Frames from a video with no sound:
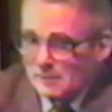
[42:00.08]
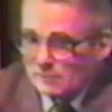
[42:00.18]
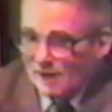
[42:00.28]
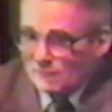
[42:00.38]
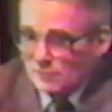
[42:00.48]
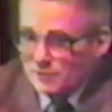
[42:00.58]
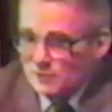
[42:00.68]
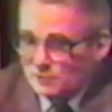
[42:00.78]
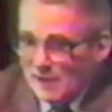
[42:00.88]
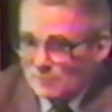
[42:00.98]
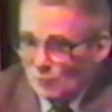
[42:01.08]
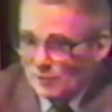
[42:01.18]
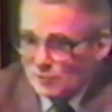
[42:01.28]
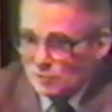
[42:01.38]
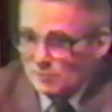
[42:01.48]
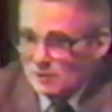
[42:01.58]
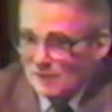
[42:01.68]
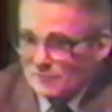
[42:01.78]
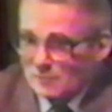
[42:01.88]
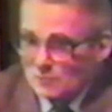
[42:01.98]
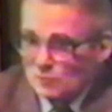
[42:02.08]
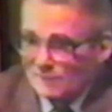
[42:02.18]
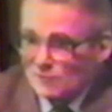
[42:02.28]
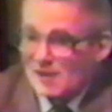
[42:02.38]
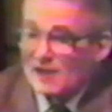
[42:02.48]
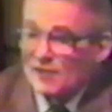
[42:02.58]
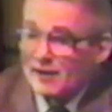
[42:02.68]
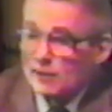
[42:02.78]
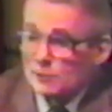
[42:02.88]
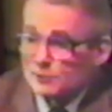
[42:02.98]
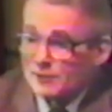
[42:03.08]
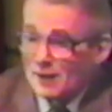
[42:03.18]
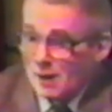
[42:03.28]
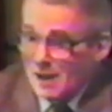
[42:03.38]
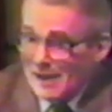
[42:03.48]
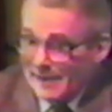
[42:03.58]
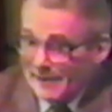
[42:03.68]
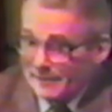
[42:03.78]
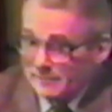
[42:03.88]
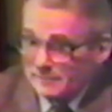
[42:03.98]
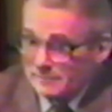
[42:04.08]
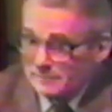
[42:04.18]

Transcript: Now, if you're King James only, as you mean got the truth. If you're anything else, you got a lie.